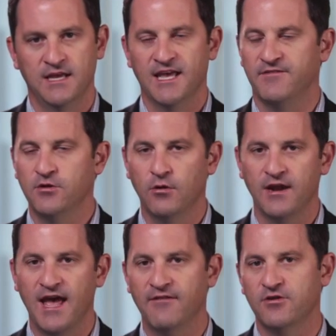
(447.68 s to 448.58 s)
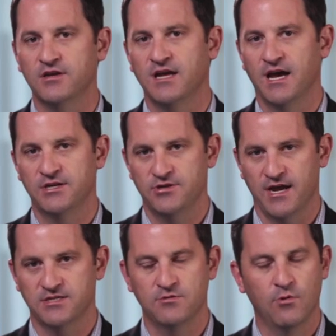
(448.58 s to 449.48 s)
If you don't have good
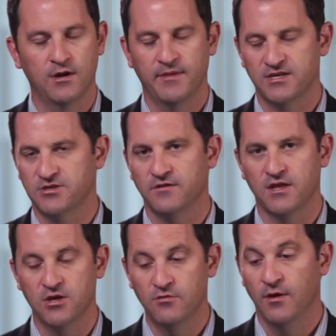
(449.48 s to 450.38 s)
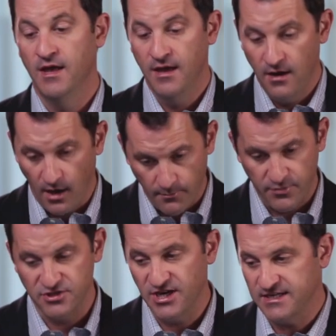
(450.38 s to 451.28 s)
contracts, you want to make sure that you are
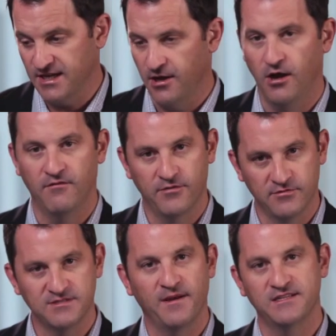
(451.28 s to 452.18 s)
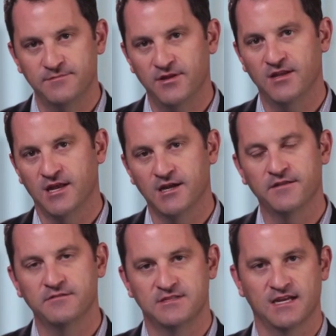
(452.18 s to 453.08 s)
projecting all of the responsibility onto
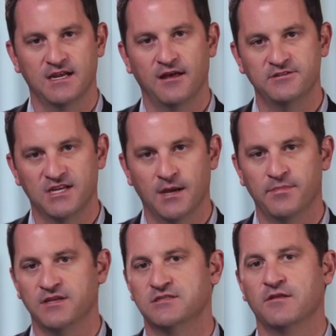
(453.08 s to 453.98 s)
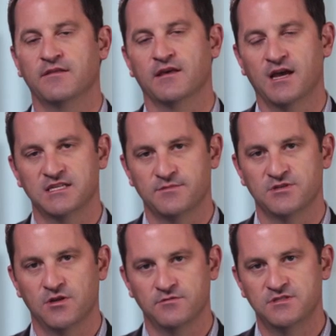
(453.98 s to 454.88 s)
those technology companies so that the
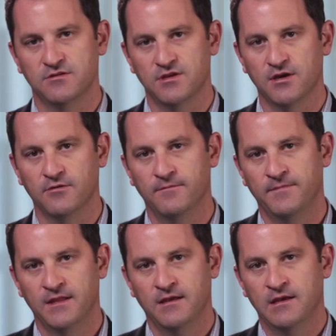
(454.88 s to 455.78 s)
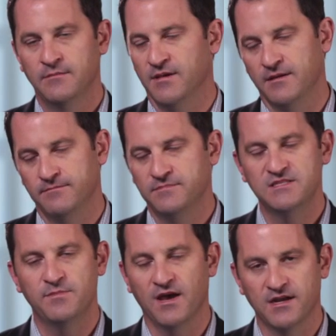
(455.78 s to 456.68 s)
customers don't sue you.
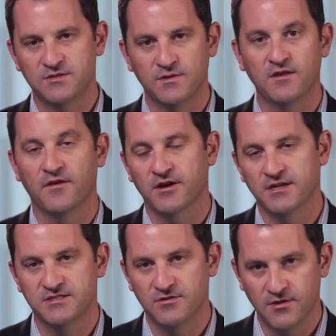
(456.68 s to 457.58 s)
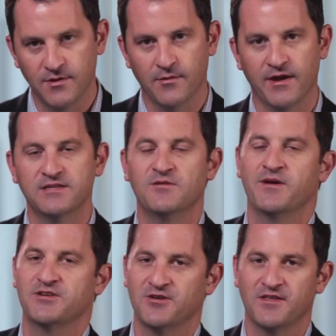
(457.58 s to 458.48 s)
But to be honest with you, they're going to sue you anyway. So
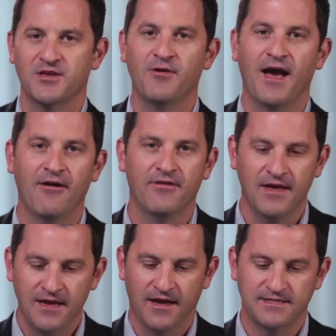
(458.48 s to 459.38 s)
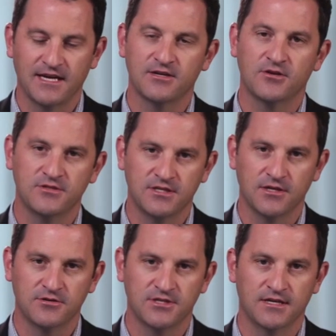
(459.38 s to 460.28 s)
make sure that you have a technical
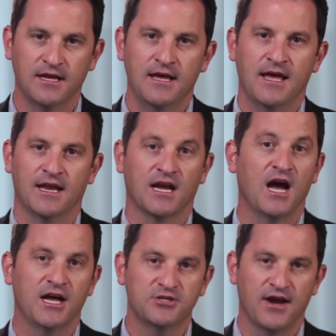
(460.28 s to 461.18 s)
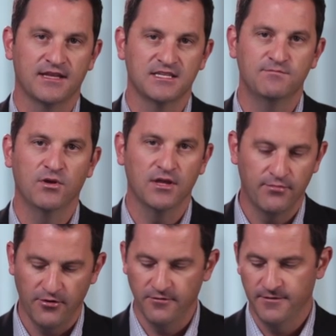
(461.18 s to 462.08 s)
solution and a contract that's
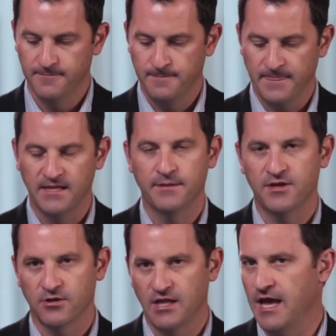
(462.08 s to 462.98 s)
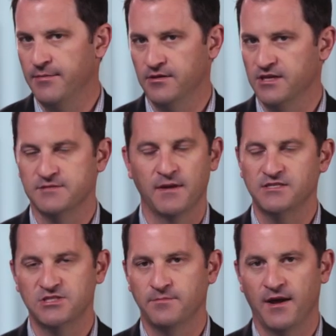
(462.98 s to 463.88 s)
bulletproof. Limit your liability as
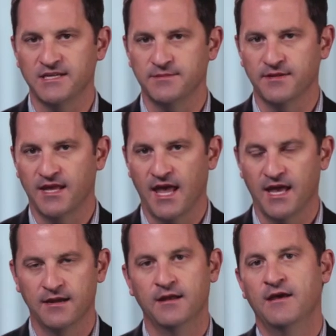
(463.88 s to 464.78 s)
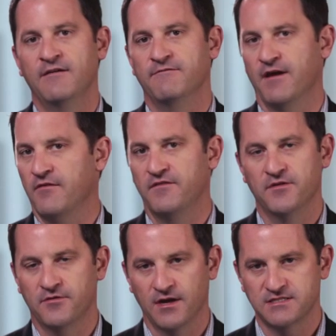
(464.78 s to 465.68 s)
much as you possibly can. Very
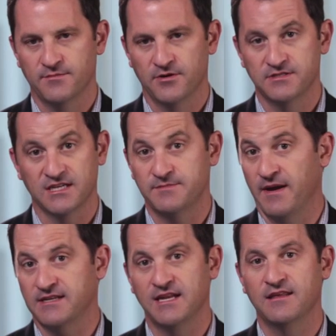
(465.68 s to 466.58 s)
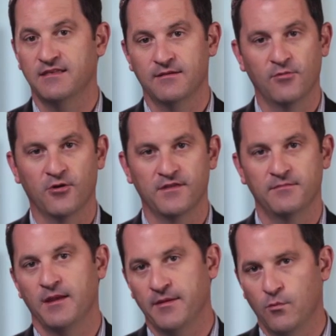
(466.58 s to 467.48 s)
few customers expect anything more
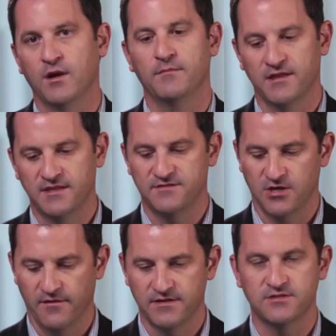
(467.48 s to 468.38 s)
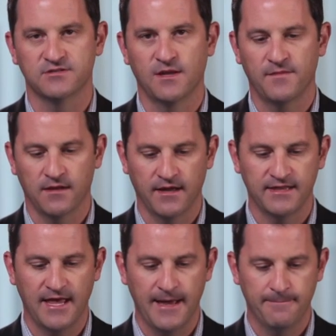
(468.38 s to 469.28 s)
than maybe 1 month of service or something
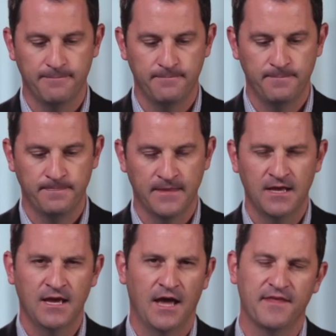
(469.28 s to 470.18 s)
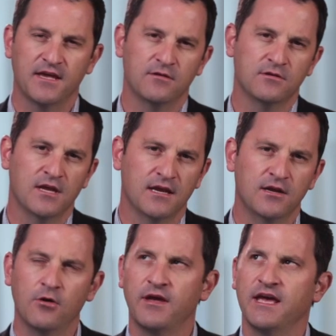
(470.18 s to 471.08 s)
like that. I think
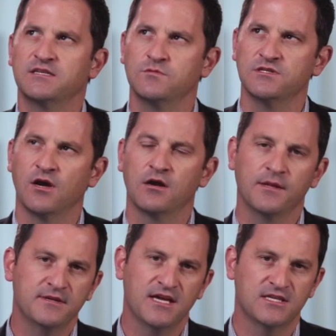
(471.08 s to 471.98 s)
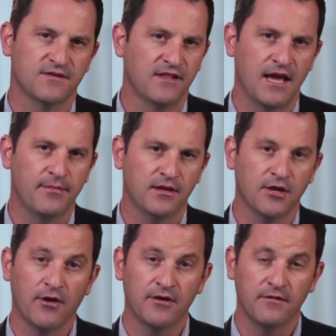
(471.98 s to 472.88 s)
in no case was our limitation of liability
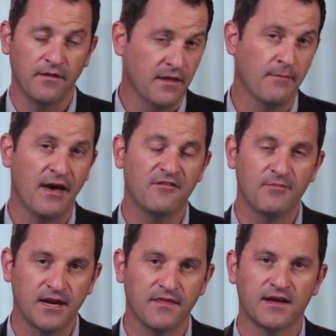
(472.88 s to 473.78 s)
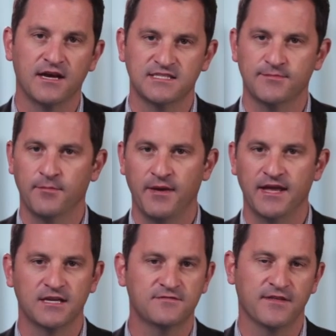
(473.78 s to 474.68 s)
greater than the amount of money the customer
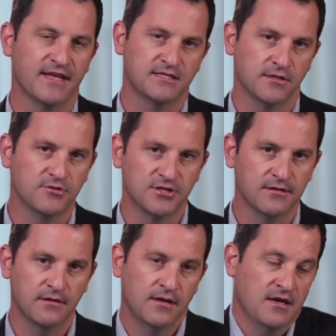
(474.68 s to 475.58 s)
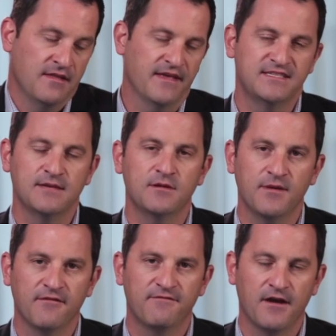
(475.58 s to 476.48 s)
paid us for that solution. That seemed to
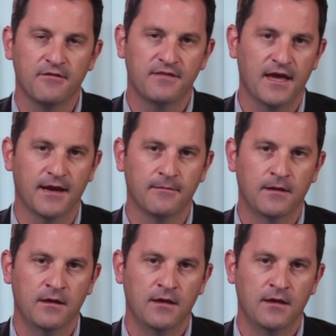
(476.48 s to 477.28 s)
be a fair thing.